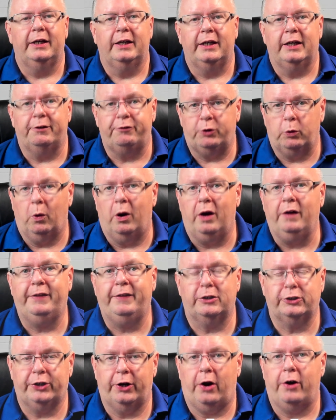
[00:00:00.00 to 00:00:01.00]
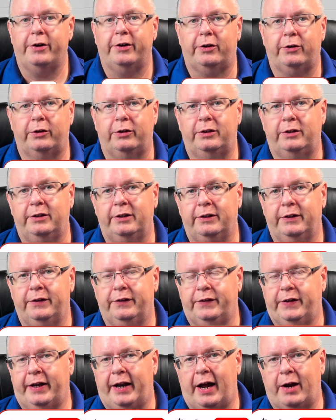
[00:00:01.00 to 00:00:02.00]
If you want, there's an article
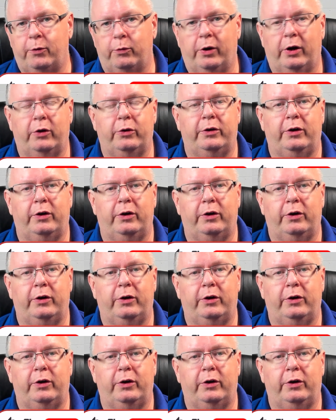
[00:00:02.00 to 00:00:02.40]
that I wrote